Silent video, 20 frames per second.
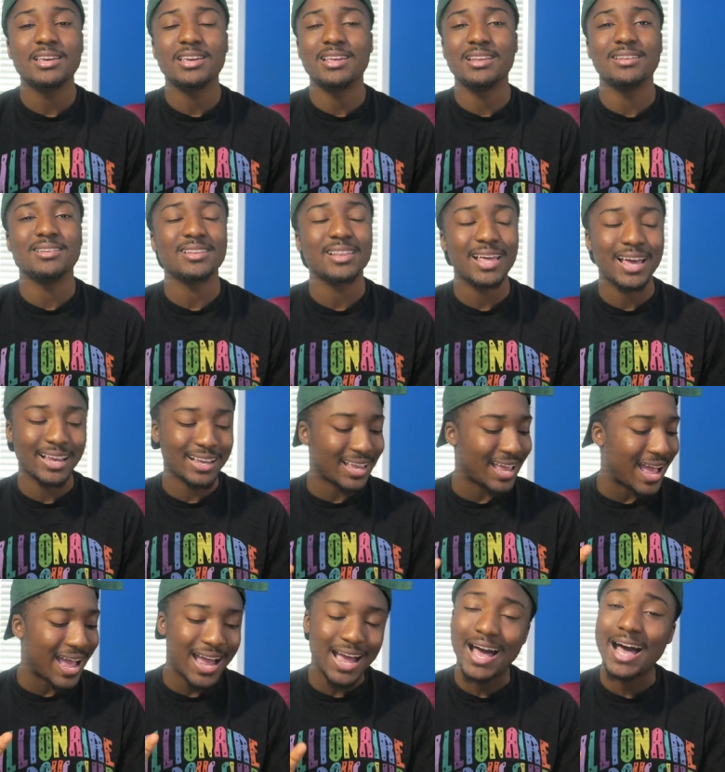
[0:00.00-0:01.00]
and
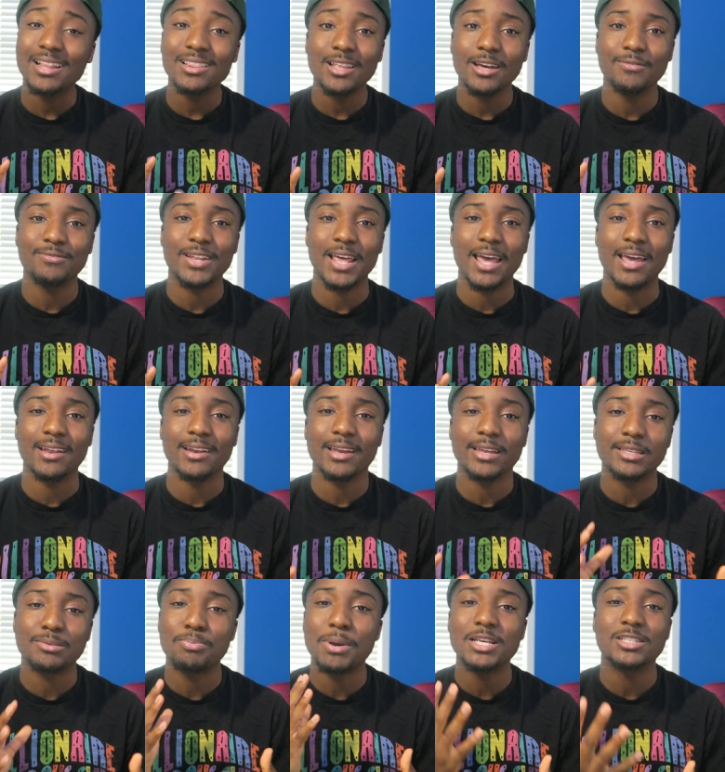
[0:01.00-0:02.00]
like I love that
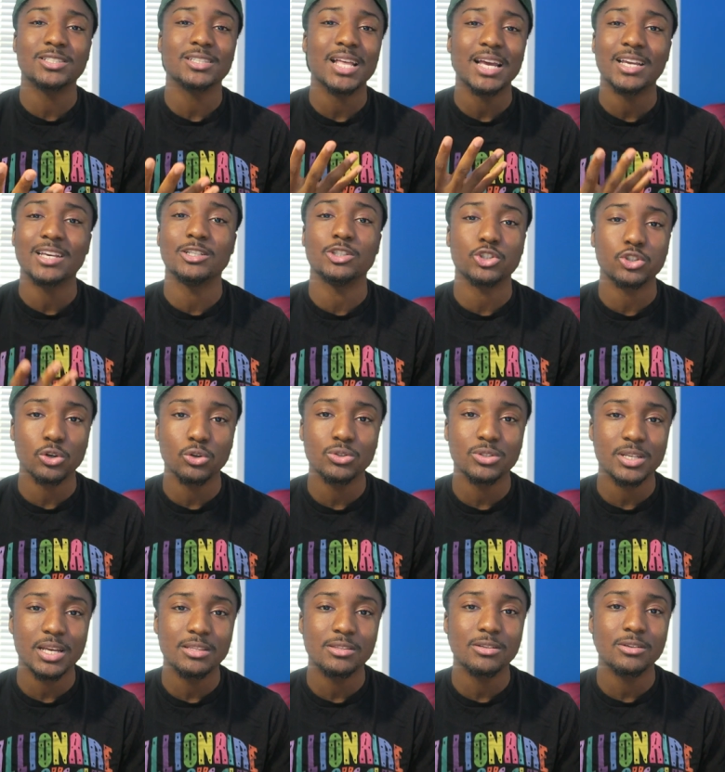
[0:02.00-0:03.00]
it's basically like
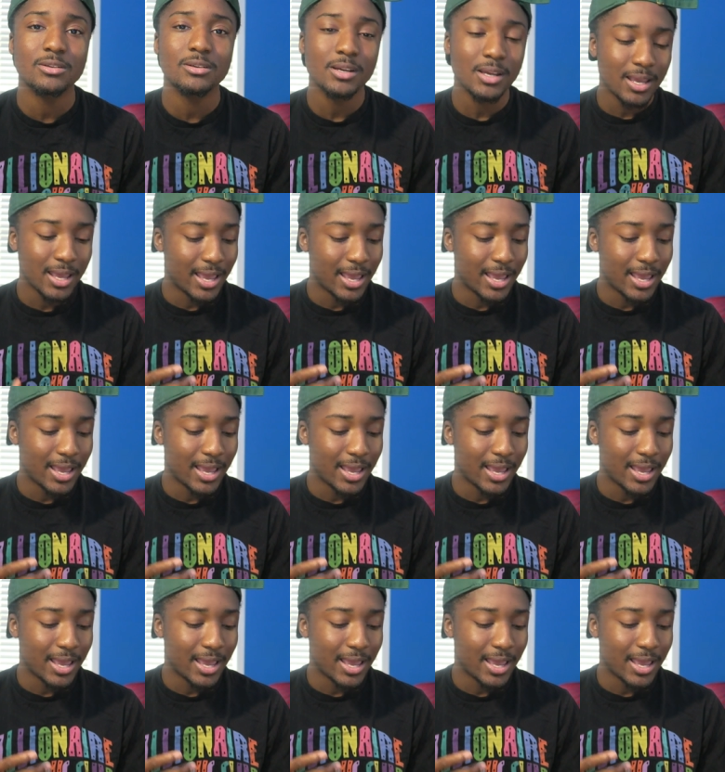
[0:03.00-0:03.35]
control center